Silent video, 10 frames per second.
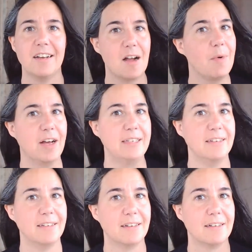Come on,
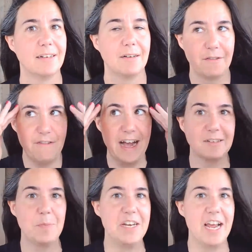facts
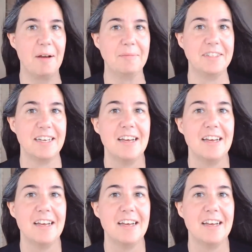be damned.